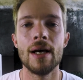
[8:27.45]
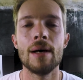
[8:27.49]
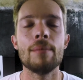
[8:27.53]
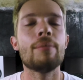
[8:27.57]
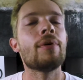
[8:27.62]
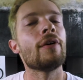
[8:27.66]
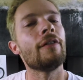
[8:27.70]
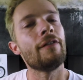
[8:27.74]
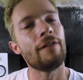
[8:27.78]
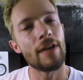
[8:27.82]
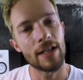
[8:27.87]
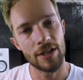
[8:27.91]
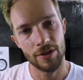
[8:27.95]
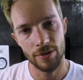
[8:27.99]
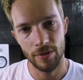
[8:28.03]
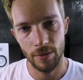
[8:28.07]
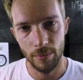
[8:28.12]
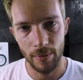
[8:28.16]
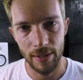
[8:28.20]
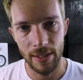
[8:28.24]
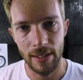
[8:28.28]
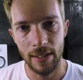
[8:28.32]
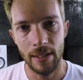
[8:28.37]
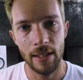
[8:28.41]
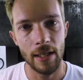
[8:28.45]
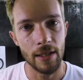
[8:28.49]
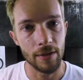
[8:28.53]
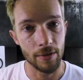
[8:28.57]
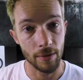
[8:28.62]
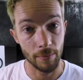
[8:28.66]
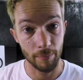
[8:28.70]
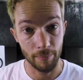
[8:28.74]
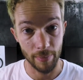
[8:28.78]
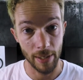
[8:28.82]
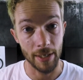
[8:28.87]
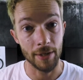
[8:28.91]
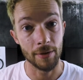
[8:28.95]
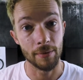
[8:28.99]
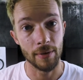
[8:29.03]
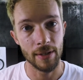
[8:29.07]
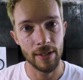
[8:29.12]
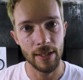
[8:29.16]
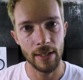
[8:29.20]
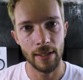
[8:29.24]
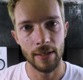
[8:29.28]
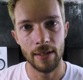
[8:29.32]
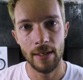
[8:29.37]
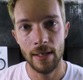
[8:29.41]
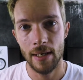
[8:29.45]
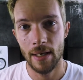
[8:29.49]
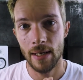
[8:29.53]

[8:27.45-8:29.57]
professional with it, and you're better with it.